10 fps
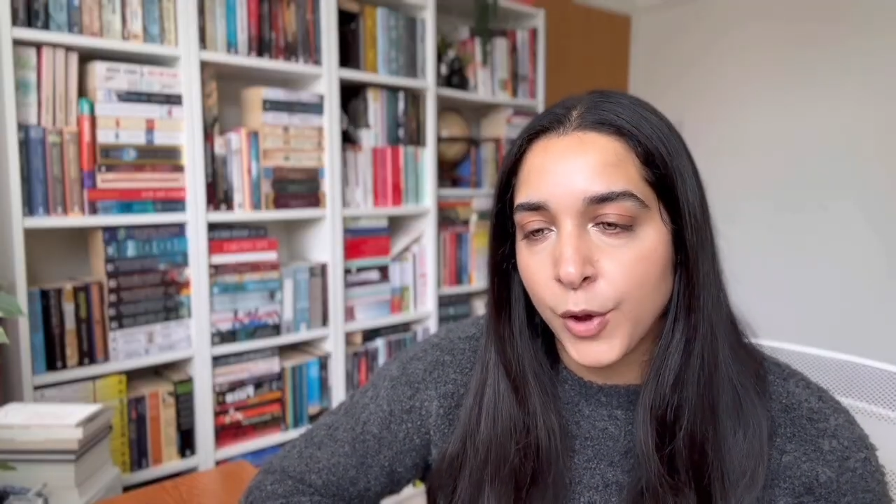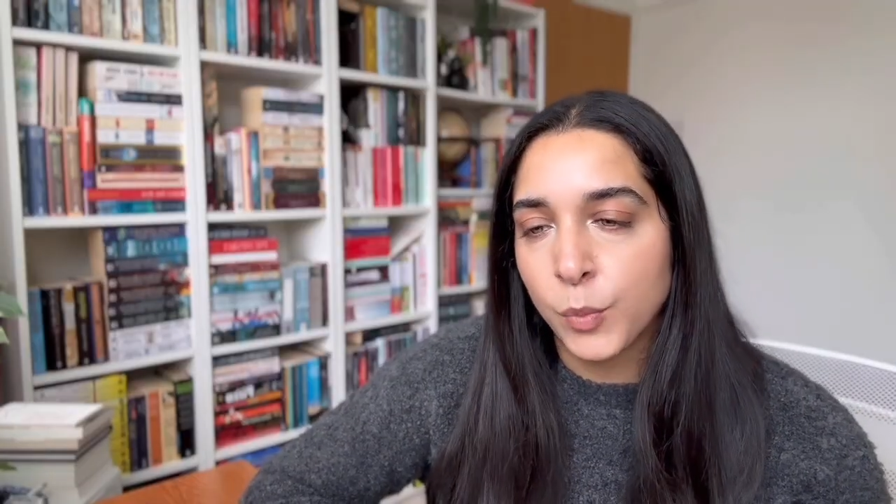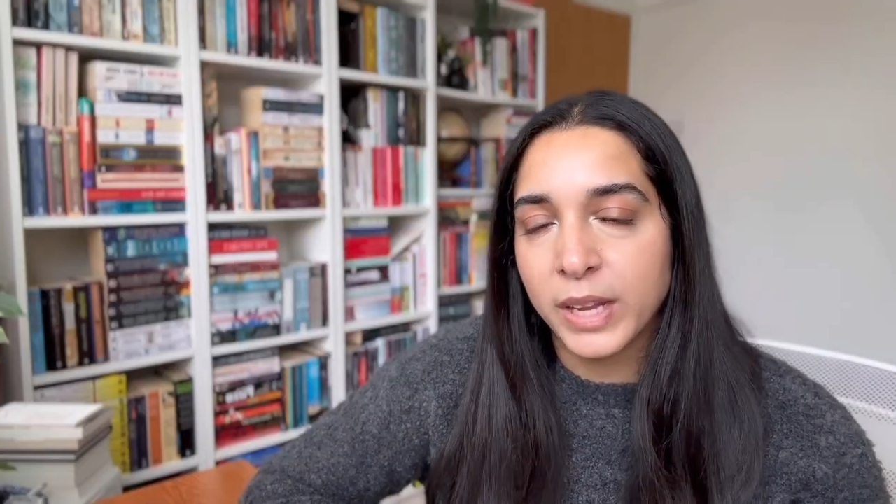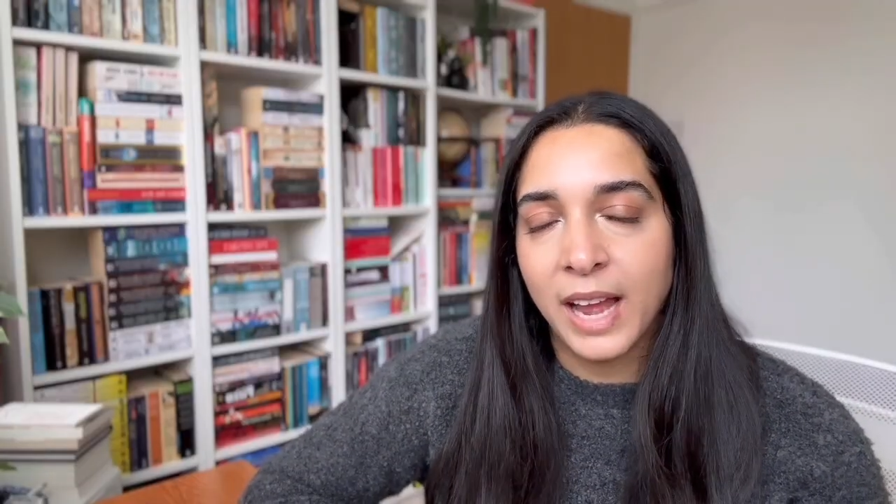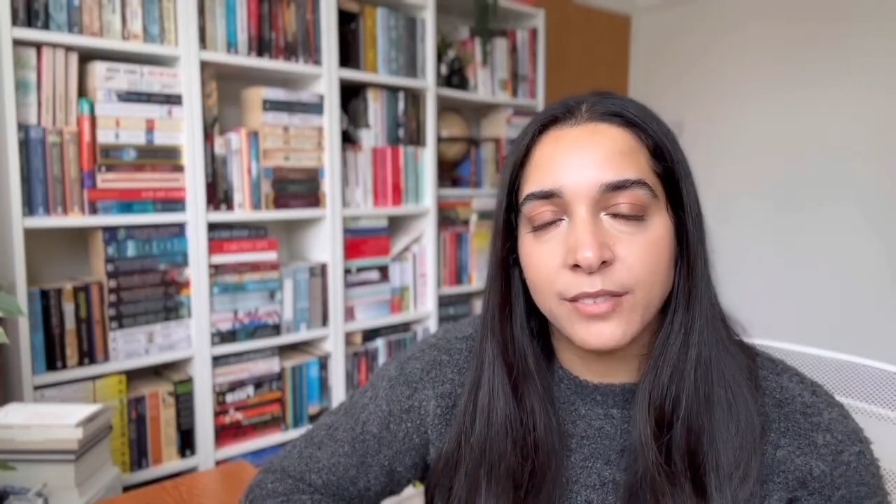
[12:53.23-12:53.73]

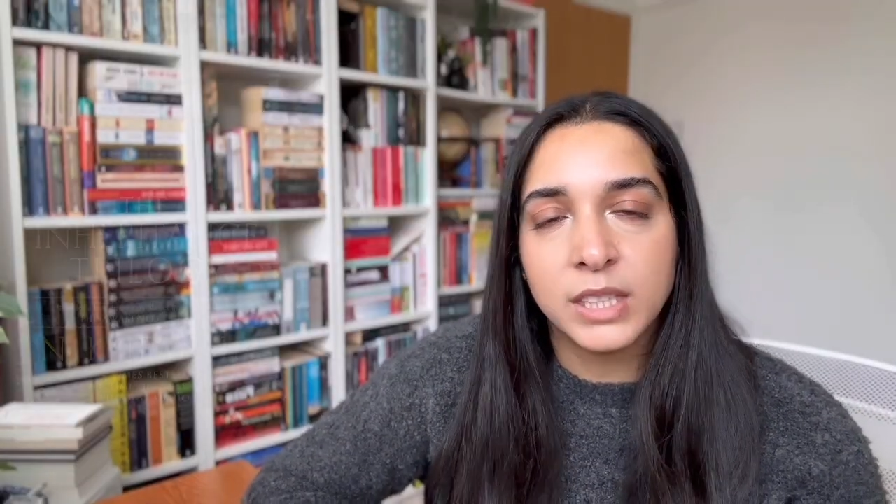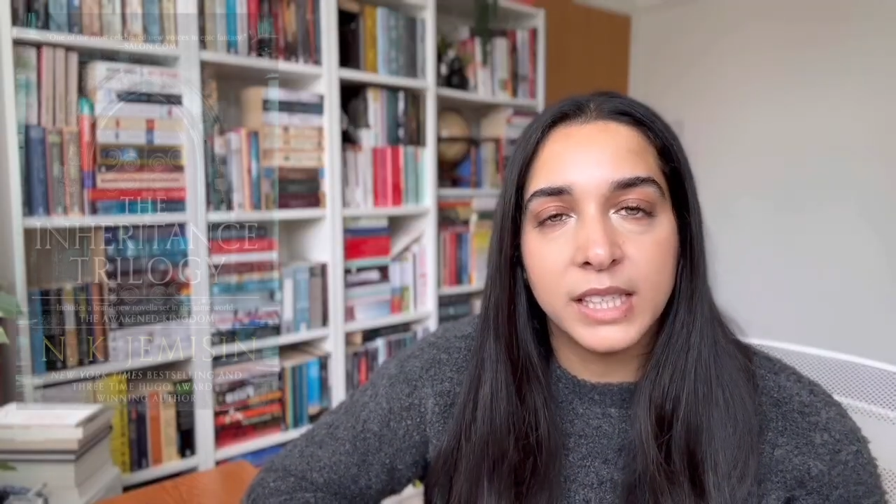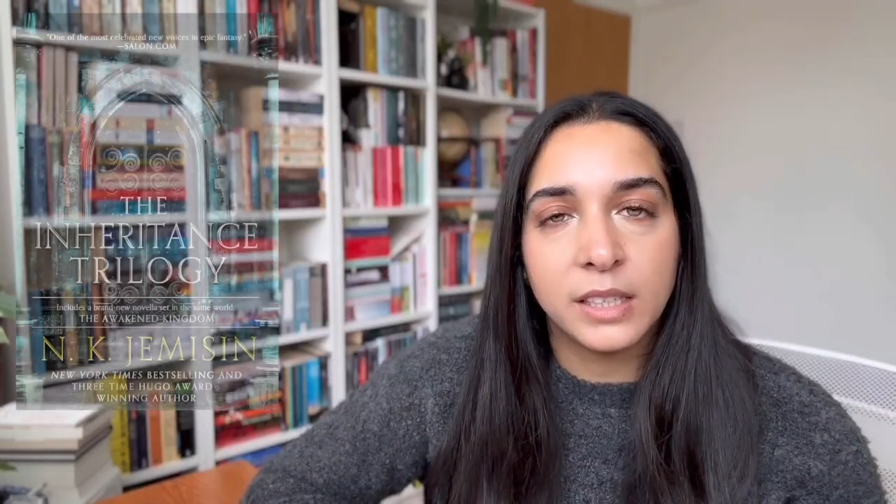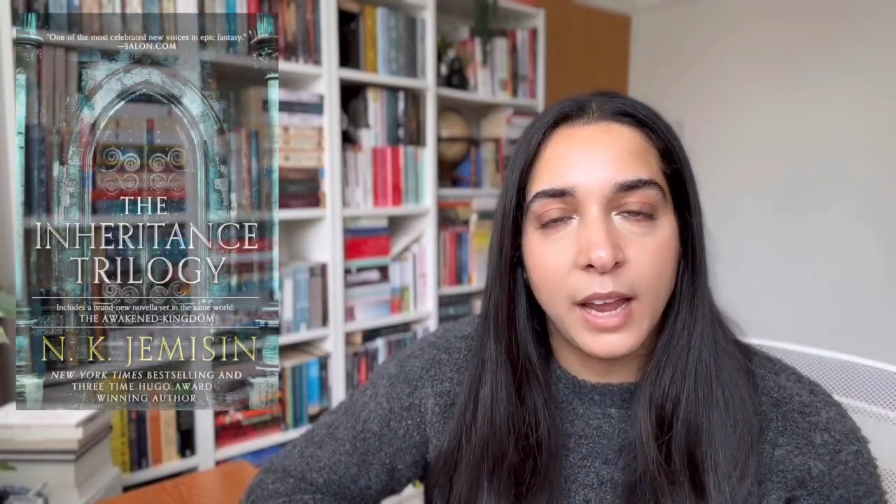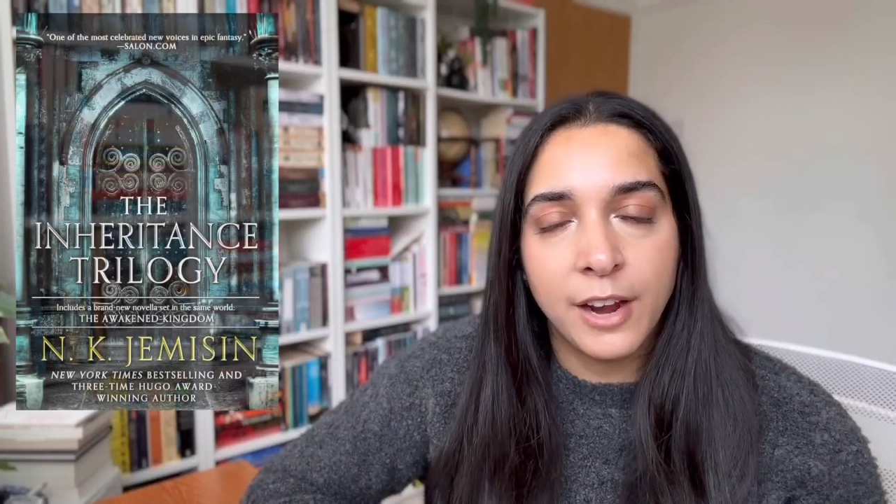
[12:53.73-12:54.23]
we have the
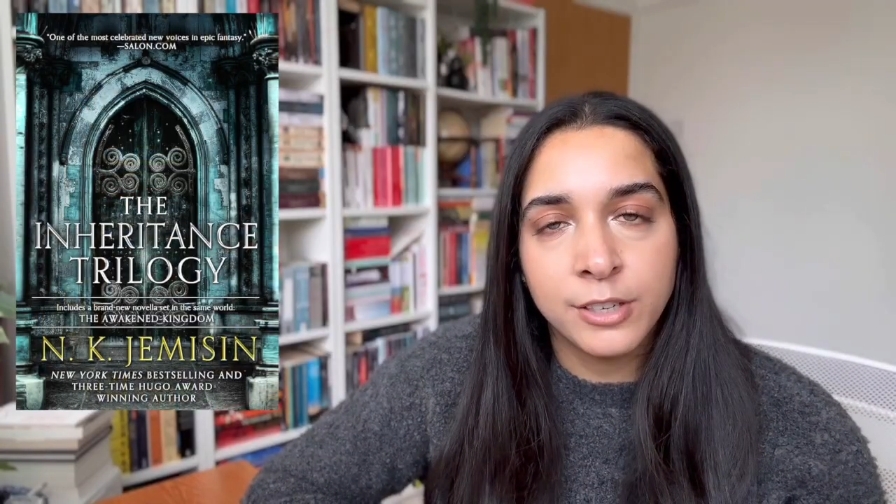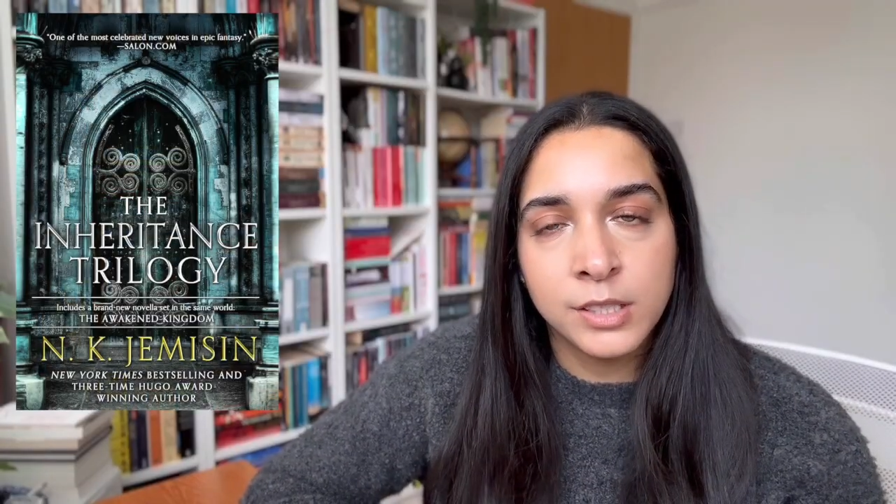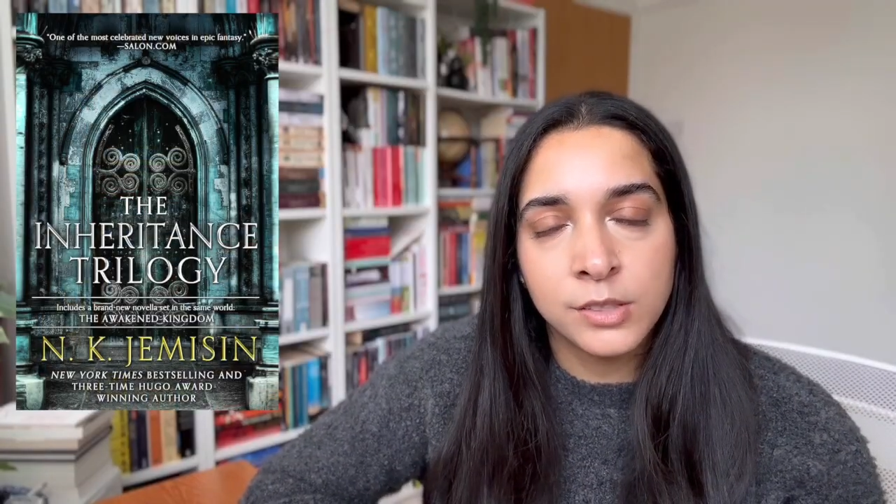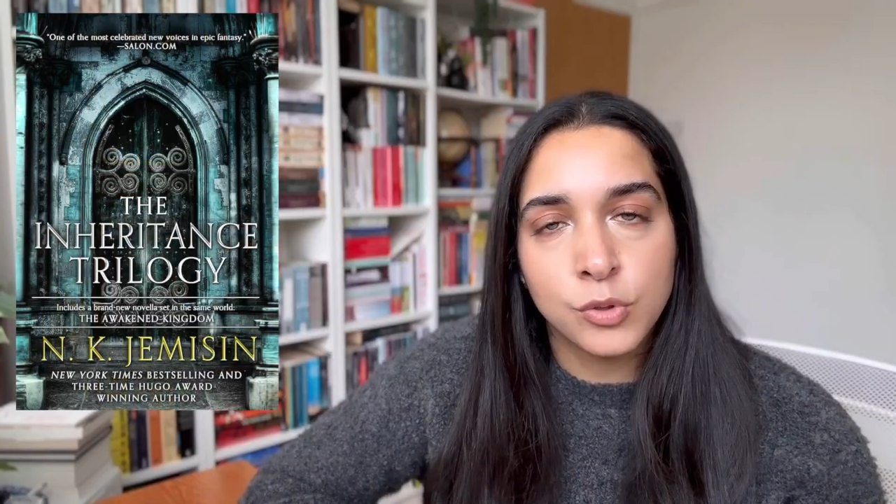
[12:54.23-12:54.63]
Inheritance